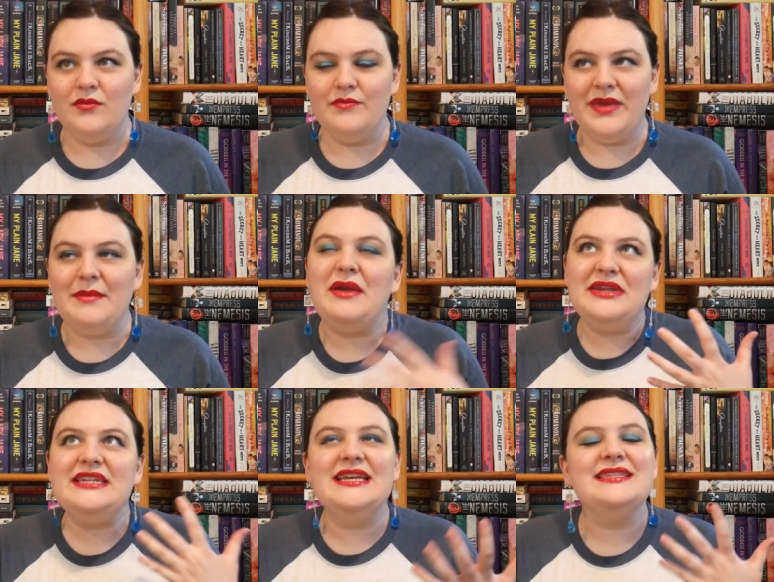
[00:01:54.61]
like my
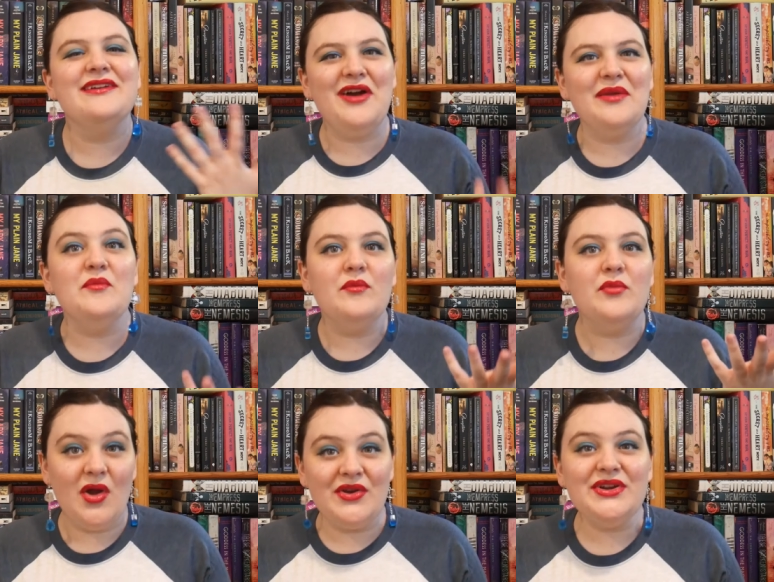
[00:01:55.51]
reading tastes have gotten
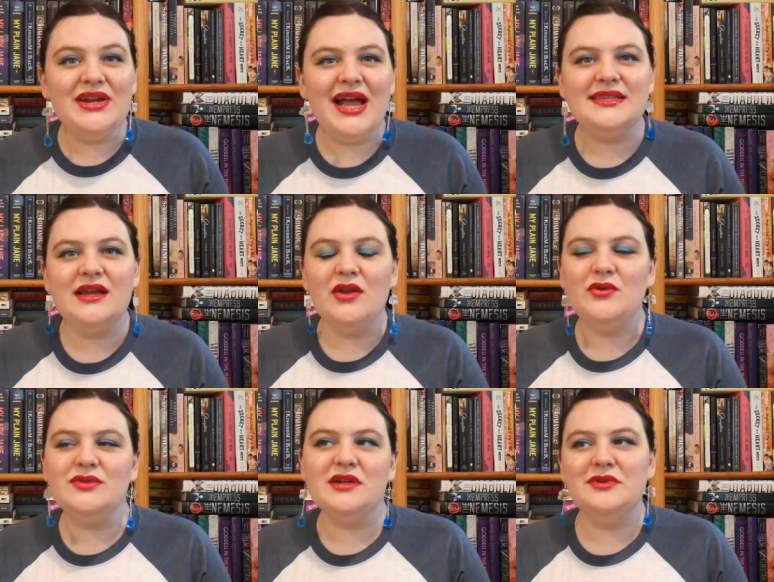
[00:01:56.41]
broader as I got
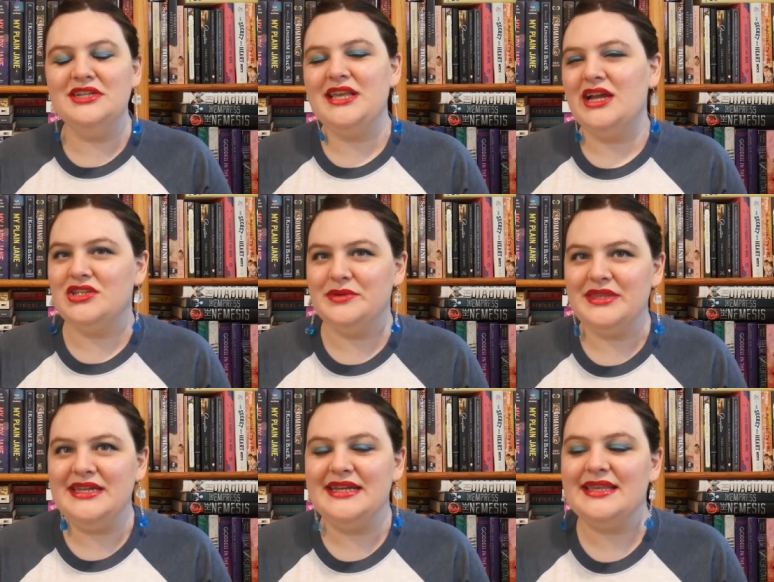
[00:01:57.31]
older, which is actually
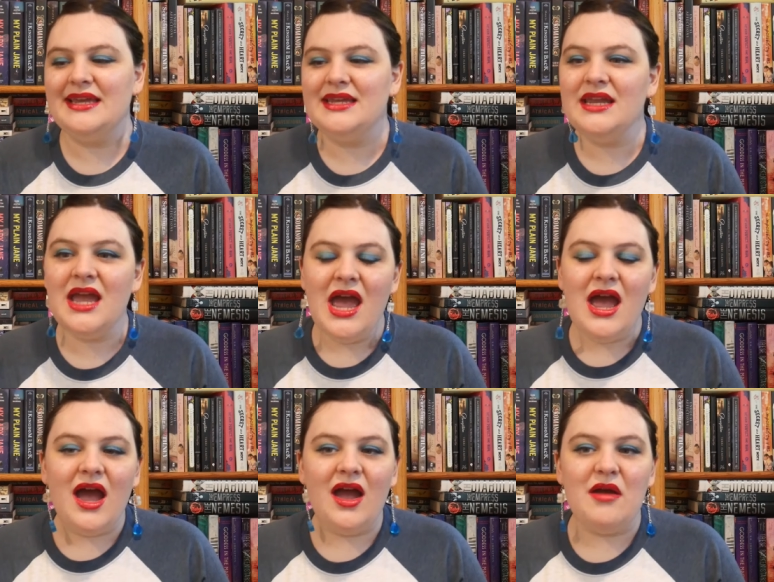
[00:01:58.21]
really exciting.
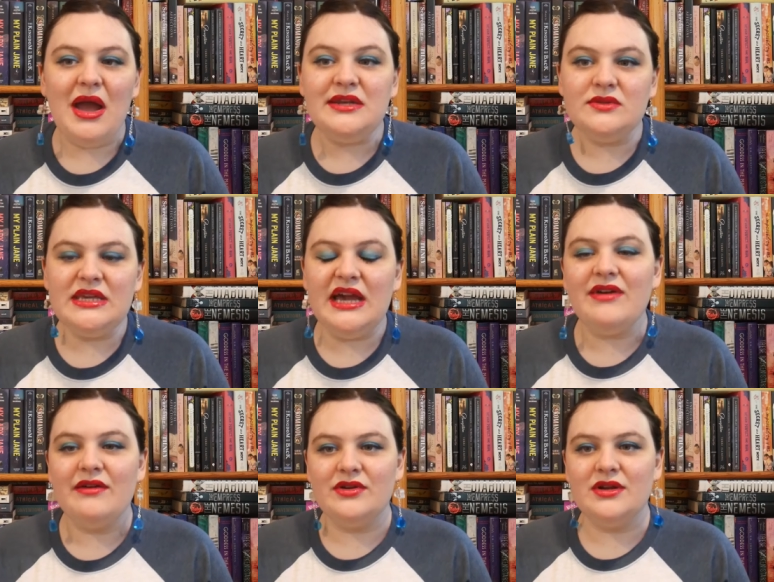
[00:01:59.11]
Um, I don't think I've
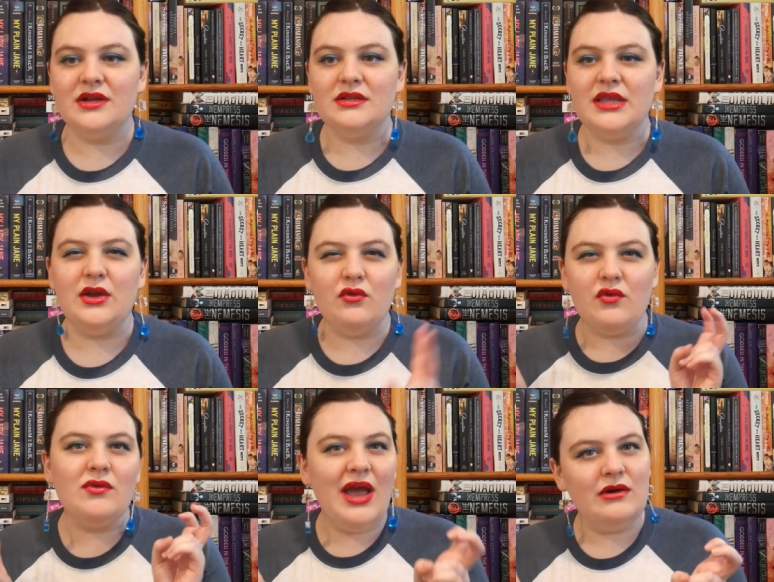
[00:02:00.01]
ever like
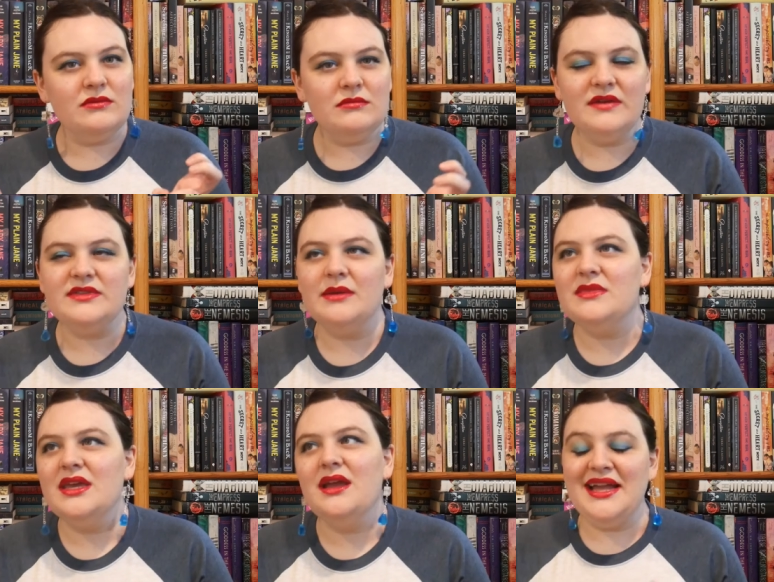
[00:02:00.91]
grown out of
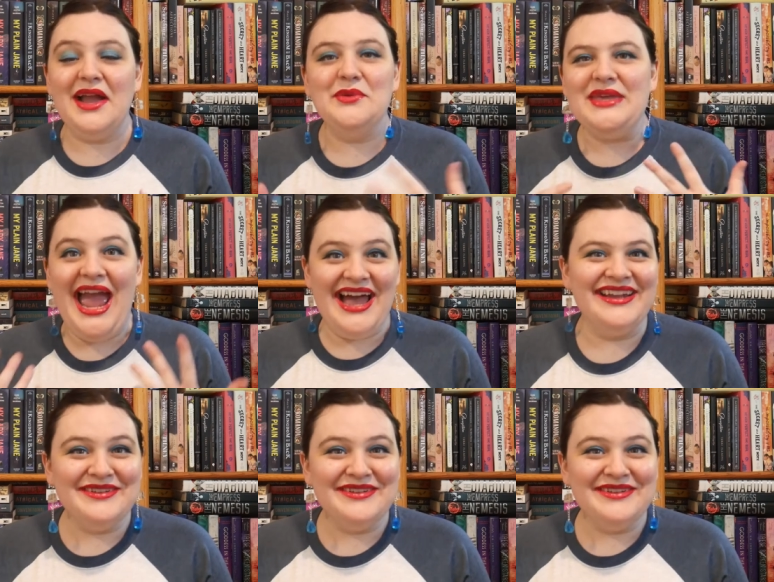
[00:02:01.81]
something. Like I only add